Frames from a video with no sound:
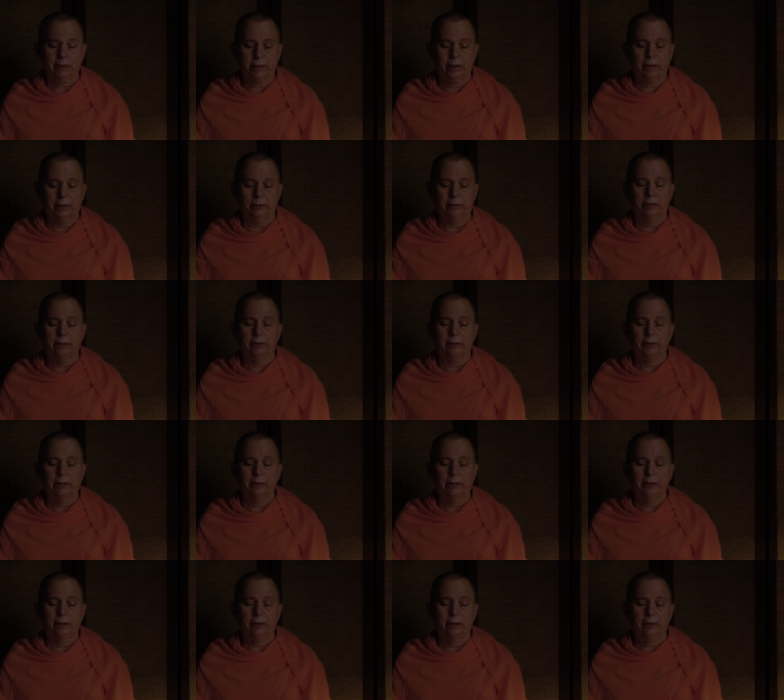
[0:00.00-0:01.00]
Then,
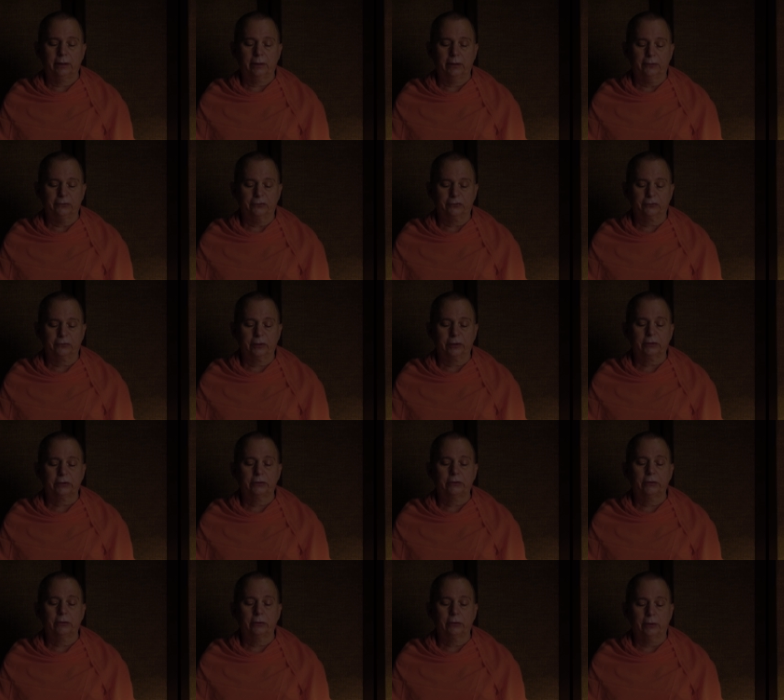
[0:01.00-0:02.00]

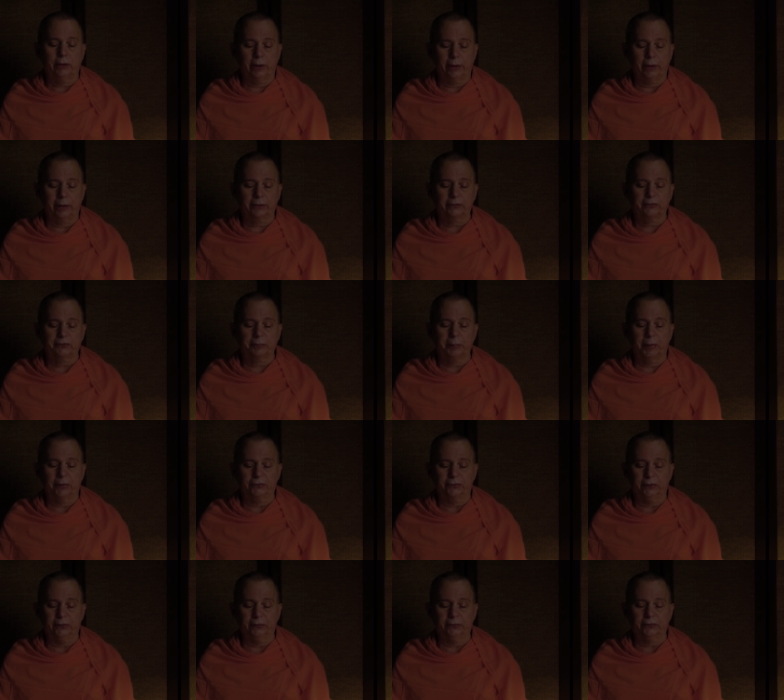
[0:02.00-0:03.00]
constrict your larynx
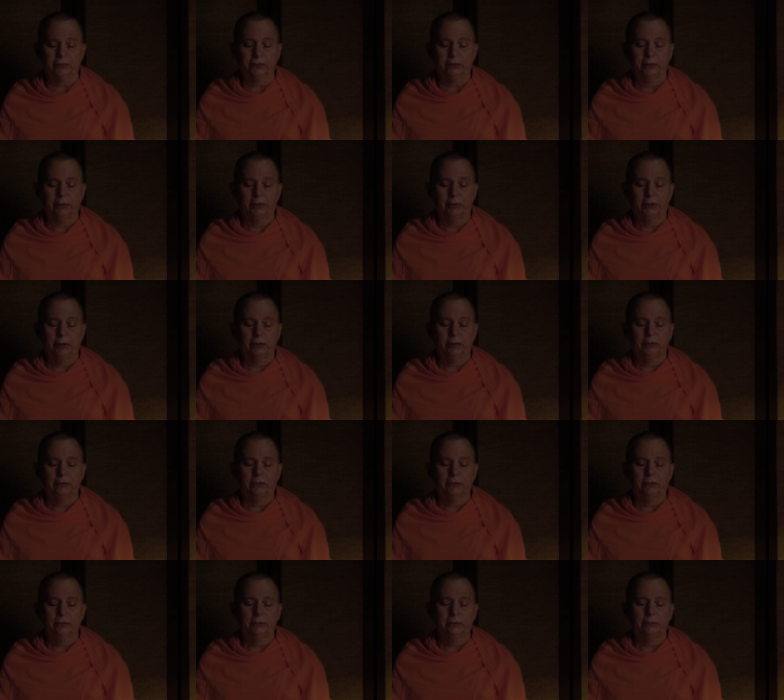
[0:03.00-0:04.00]
muscles
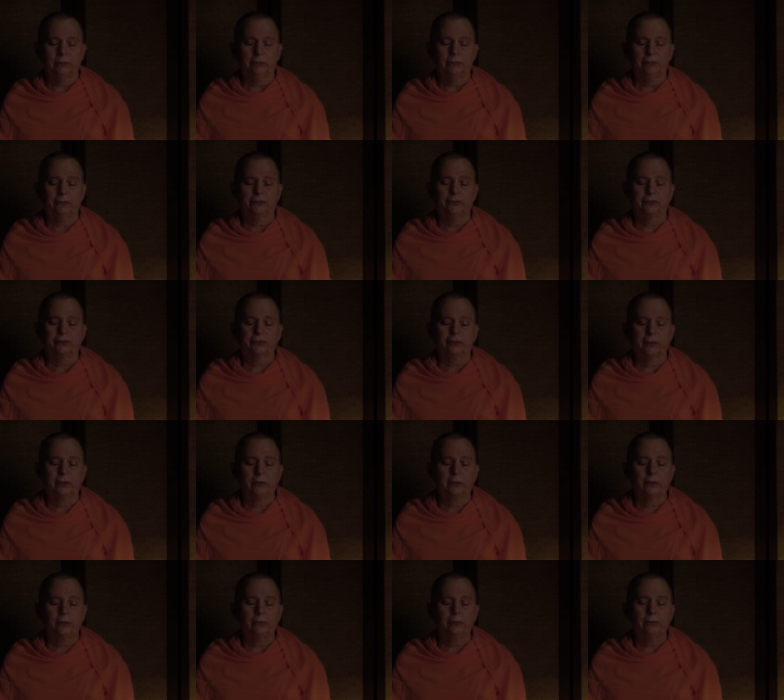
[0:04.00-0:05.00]
to
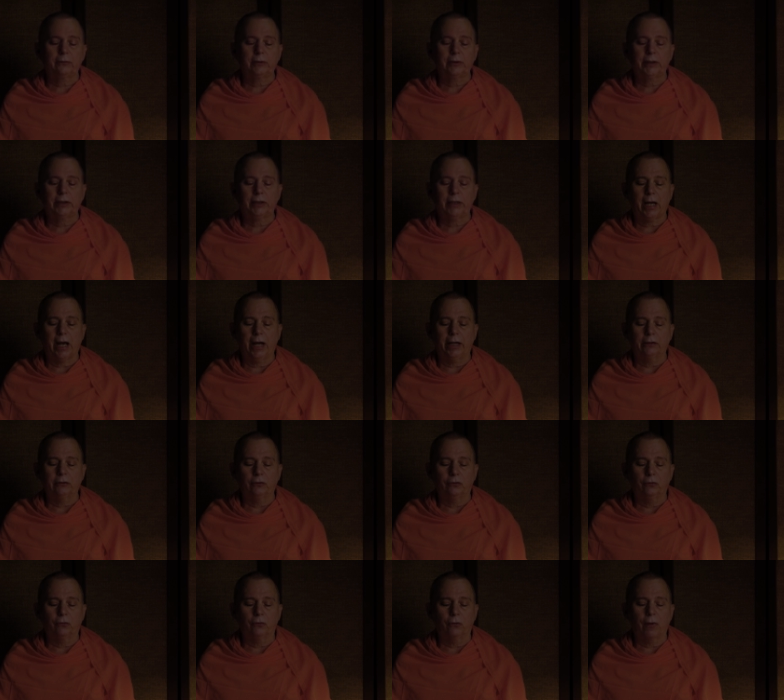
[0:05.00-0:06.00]
slowly
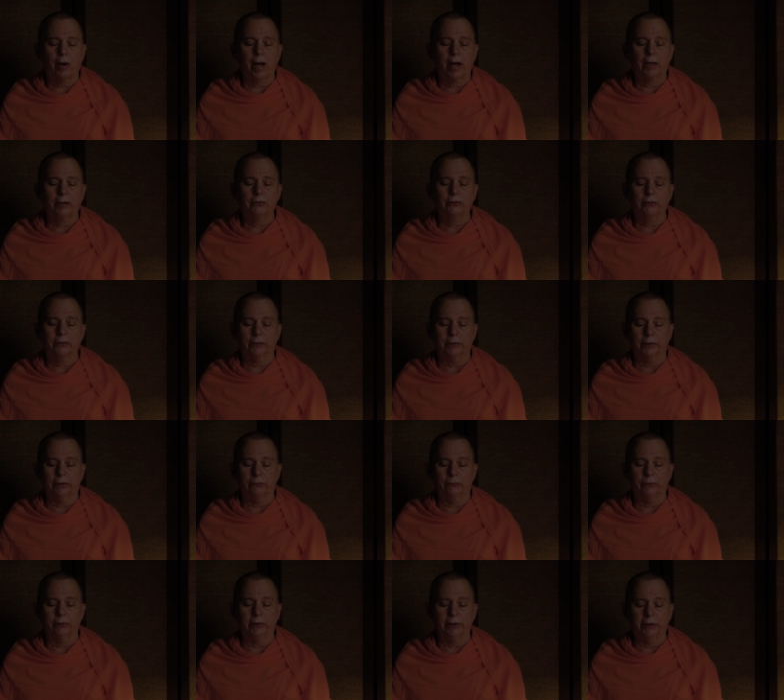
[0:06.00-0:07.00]
and gradually
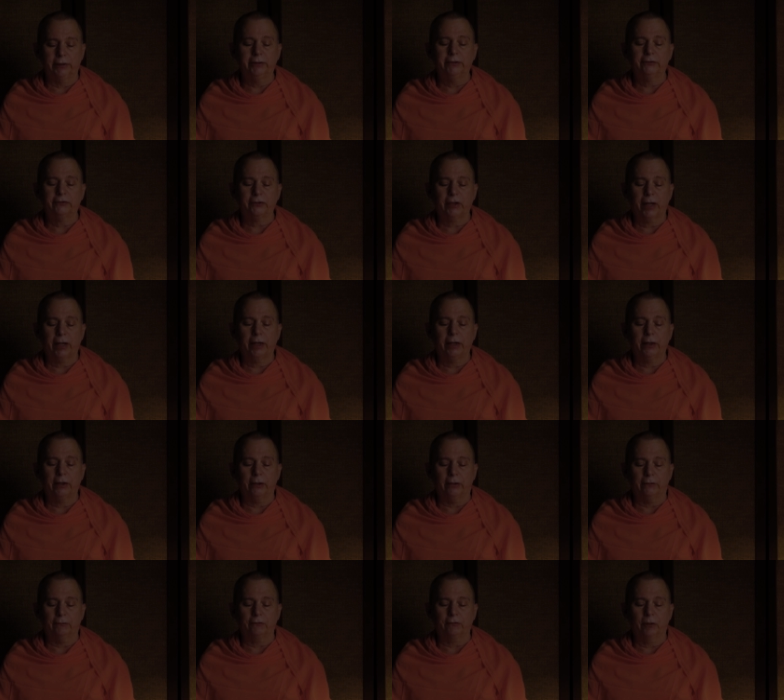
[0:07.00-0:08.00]
release
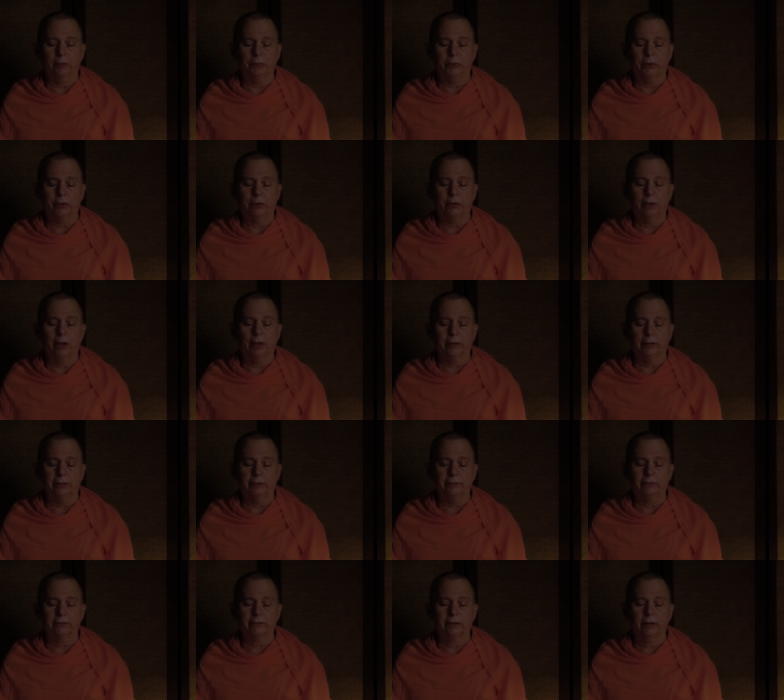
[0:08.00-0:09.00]
air from your
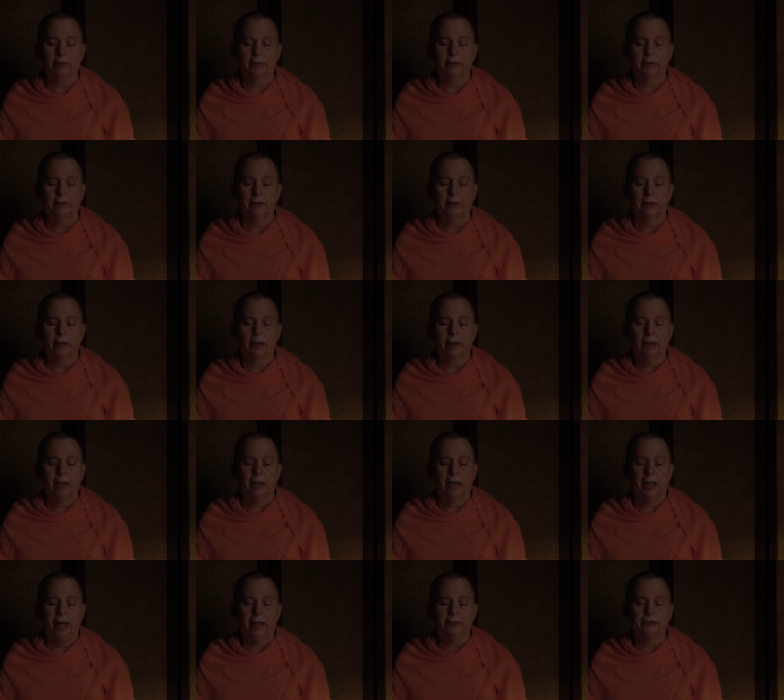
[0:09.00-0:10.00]
lungs,
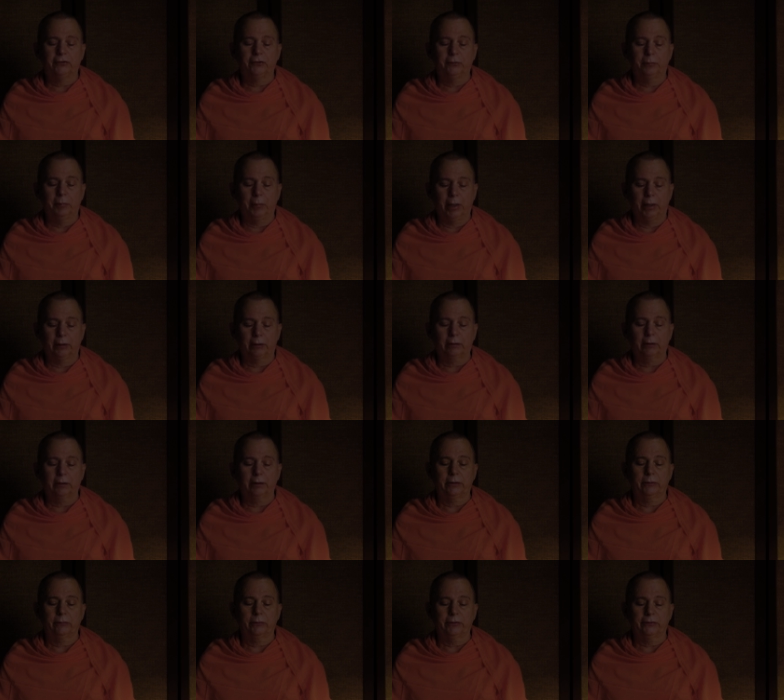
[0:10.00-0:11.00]
as you
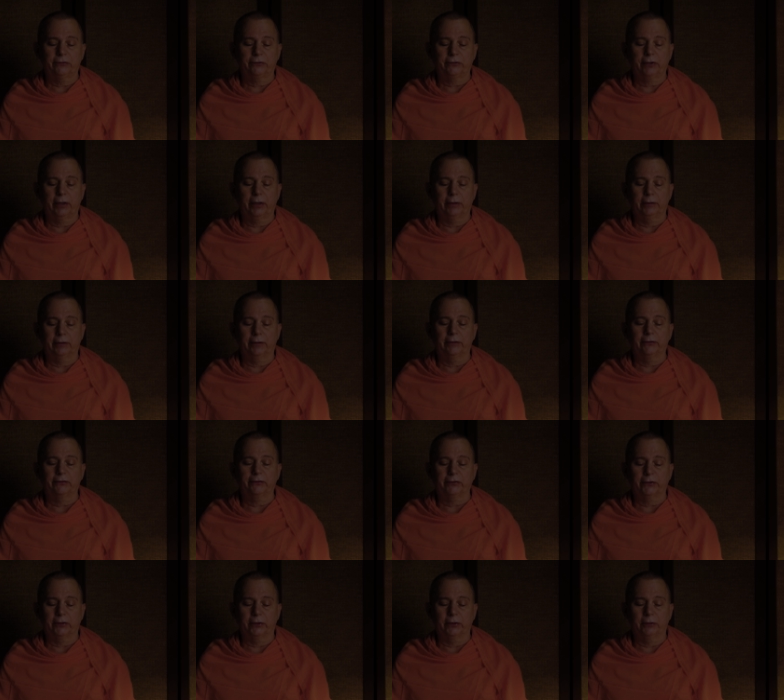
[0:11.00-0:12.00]
mentally recite the
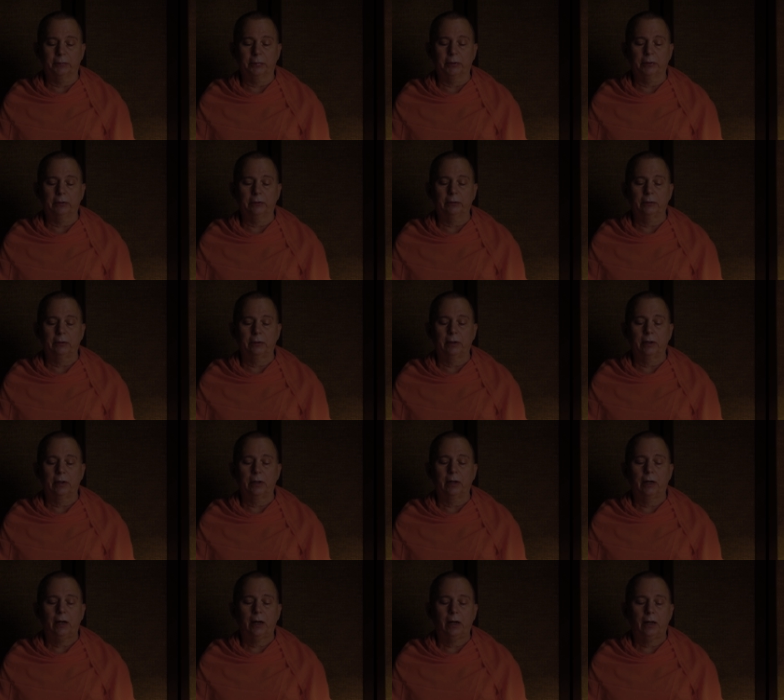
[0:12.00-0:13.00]
syllable
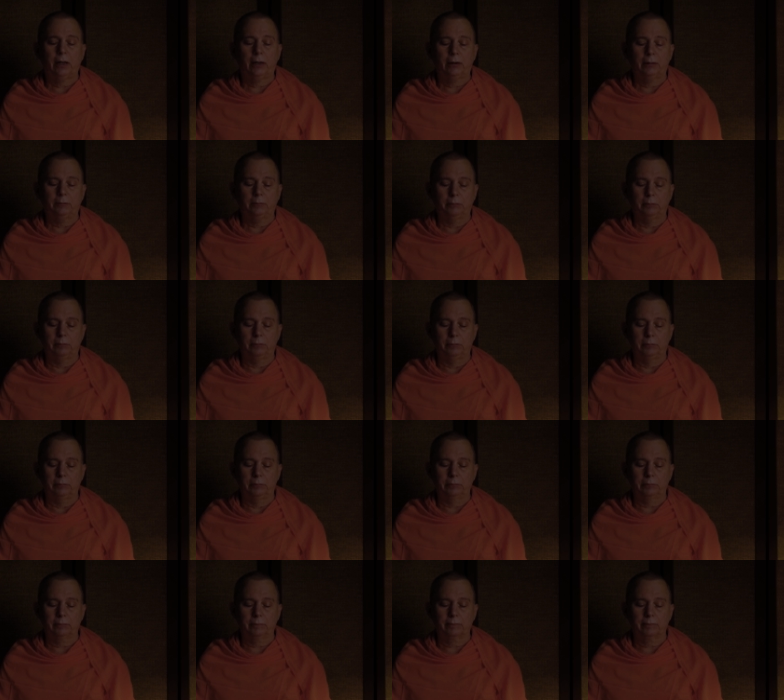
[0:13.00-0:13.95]
HUM.